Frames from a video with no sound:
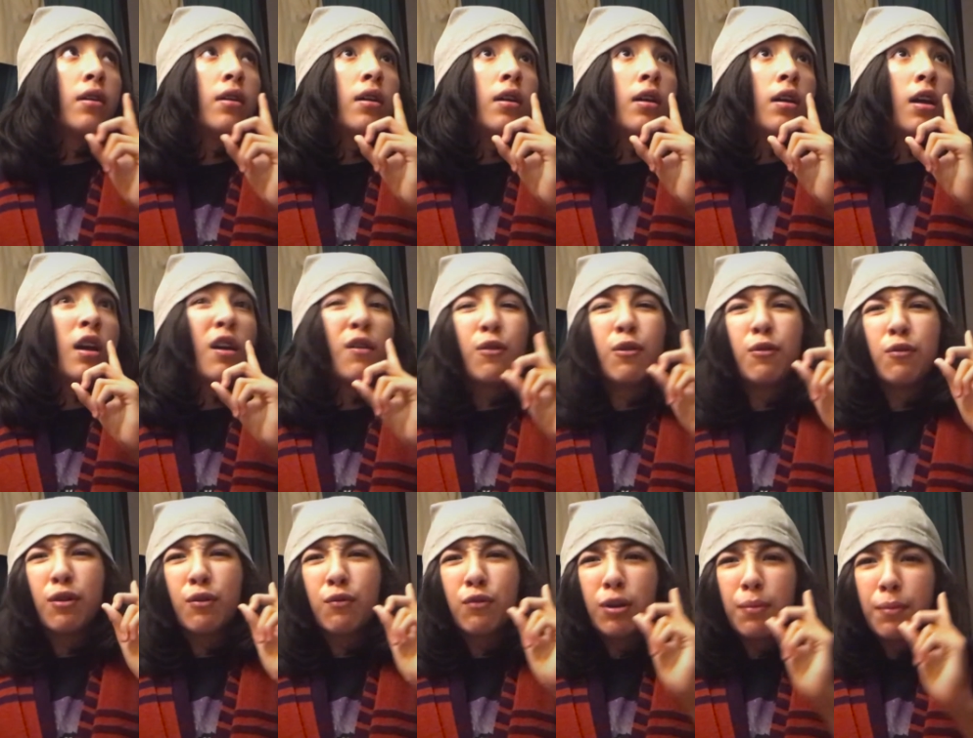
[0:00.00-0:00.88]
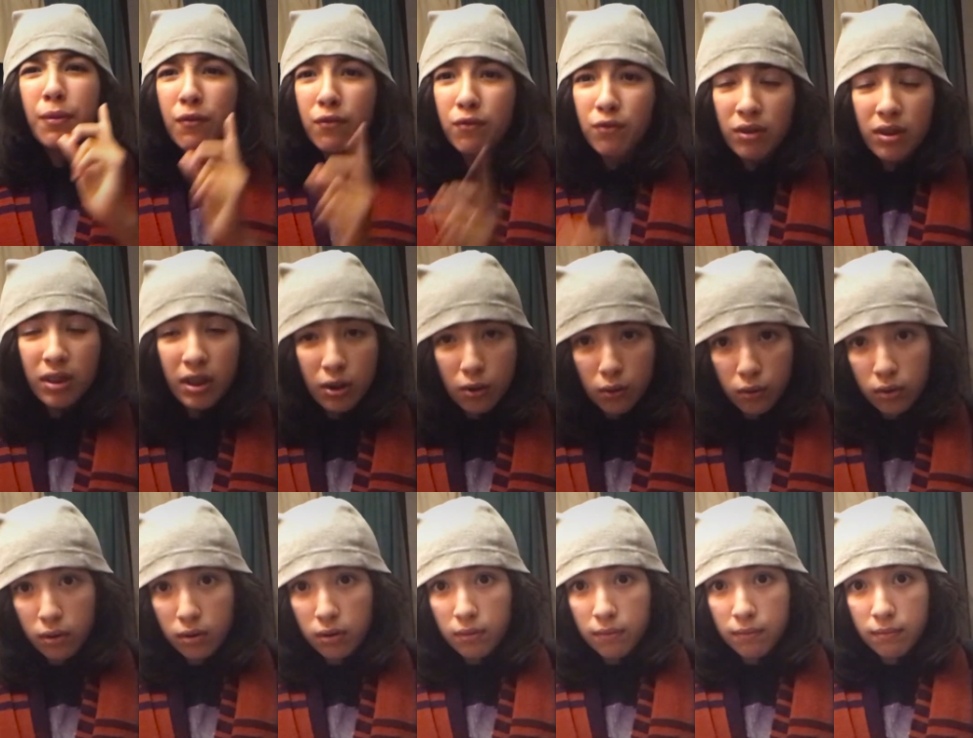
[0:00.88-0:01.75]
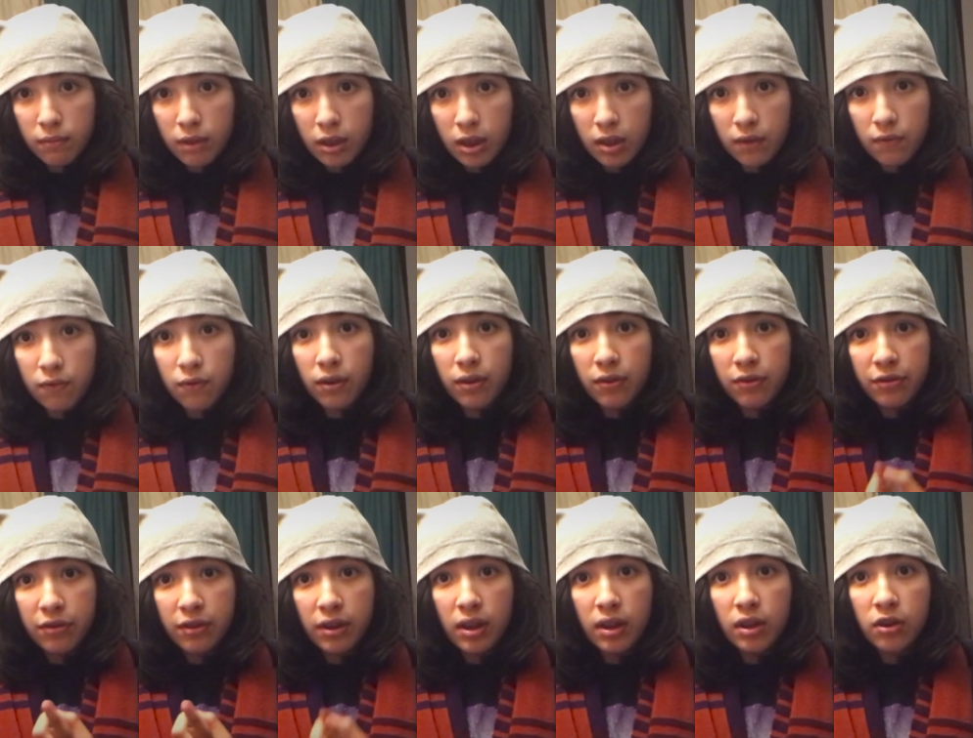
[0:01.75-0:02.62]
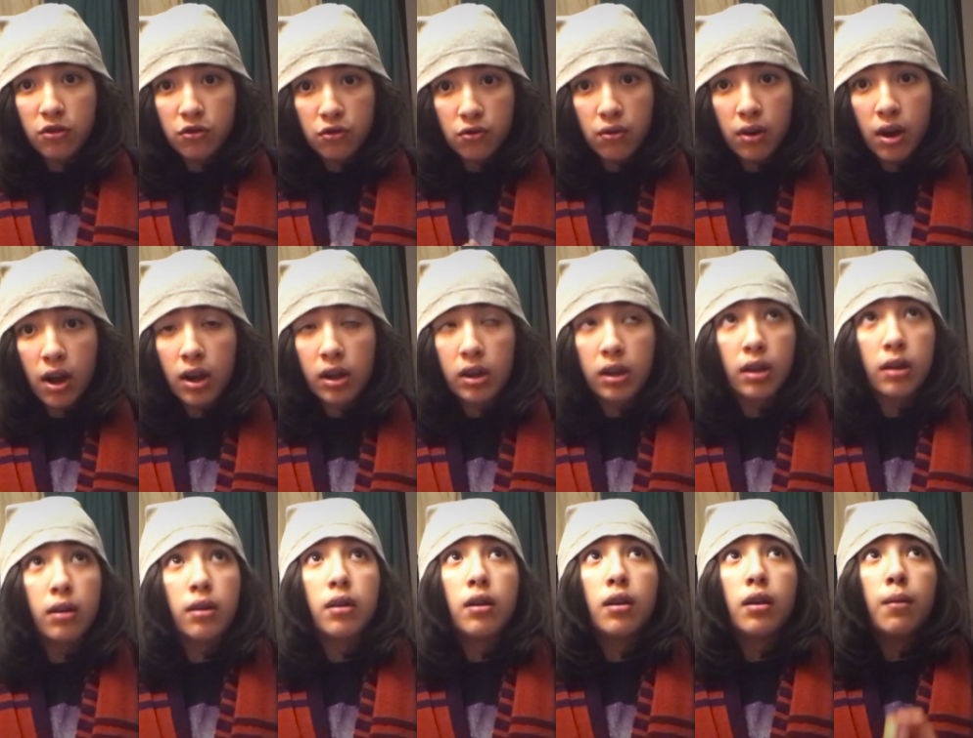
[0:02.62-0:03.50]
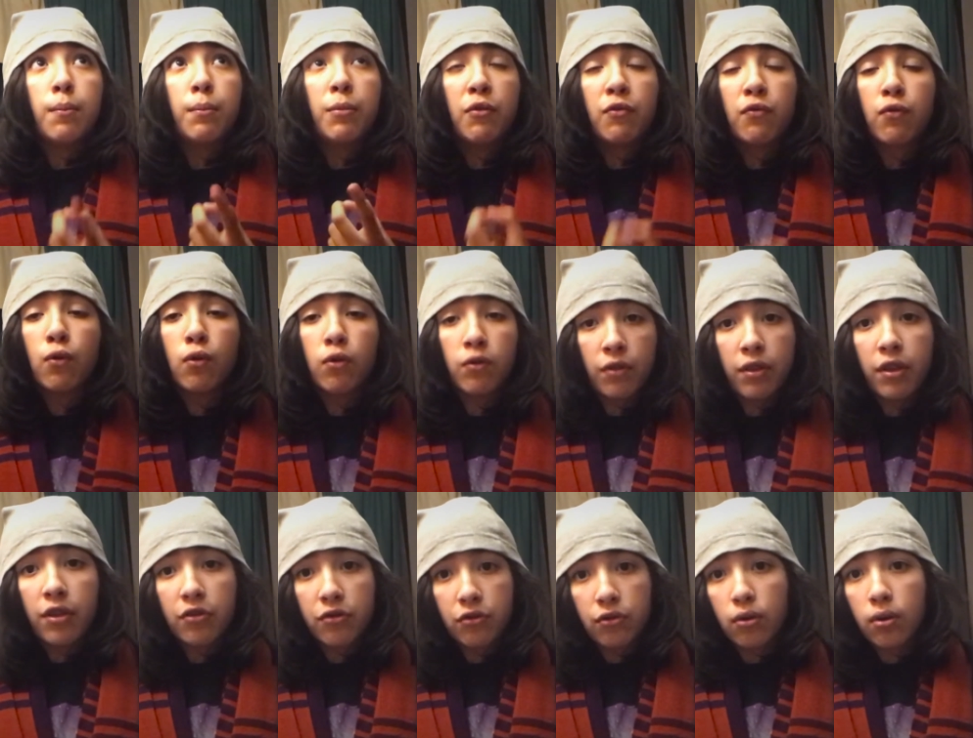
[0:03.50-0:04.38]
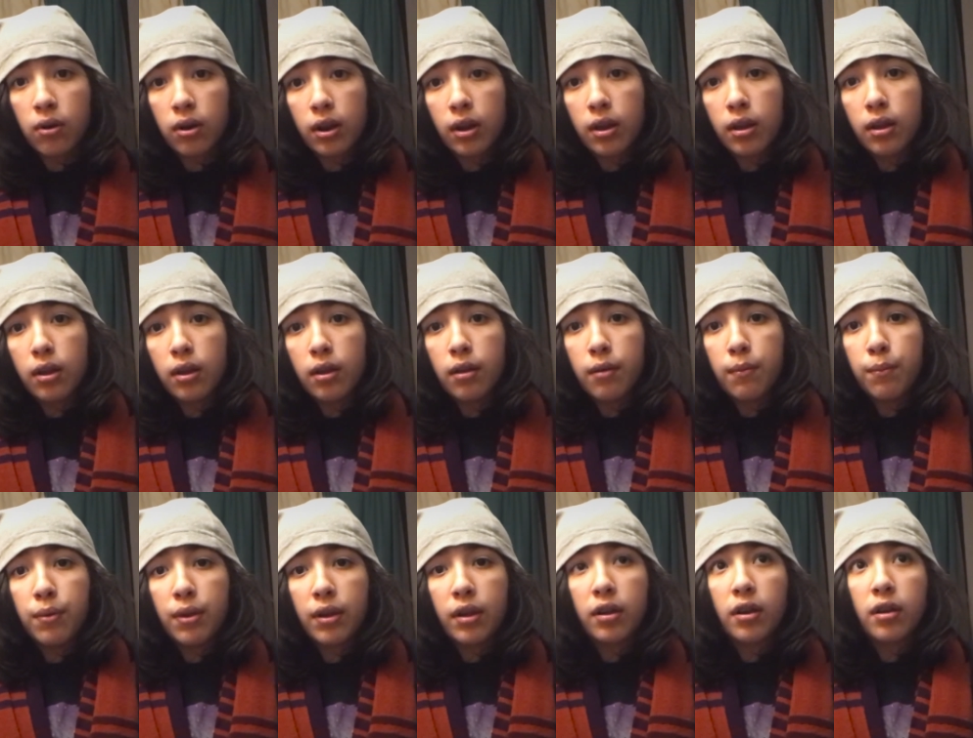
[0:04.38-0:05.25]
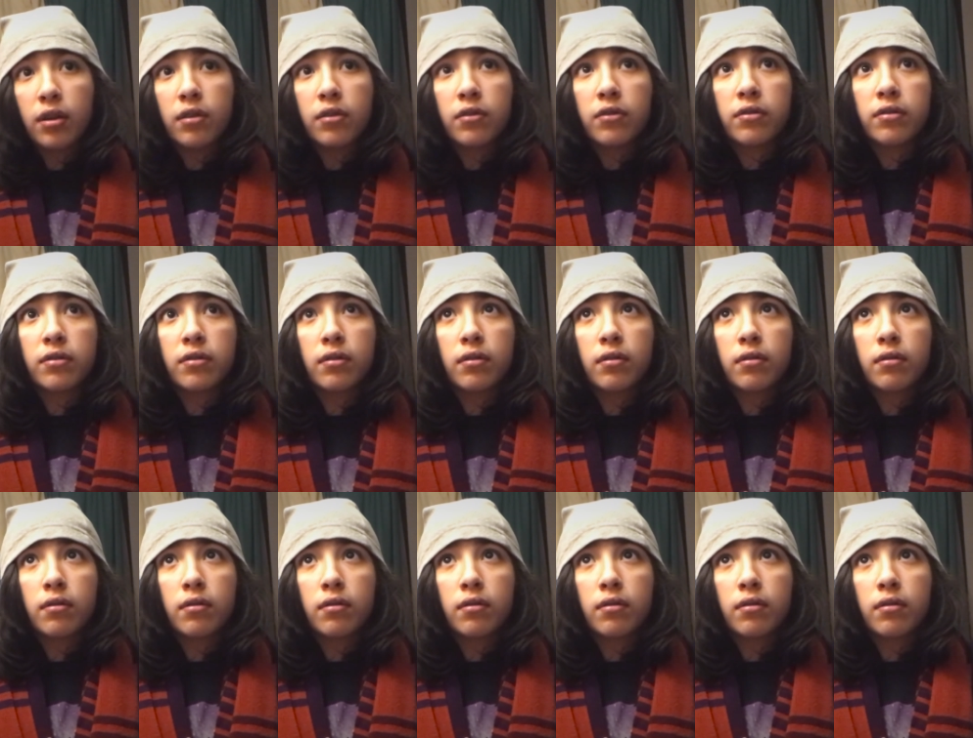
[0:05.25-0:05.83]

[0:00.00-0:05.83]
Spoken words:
have been really cool if we seen Traken before this story, because.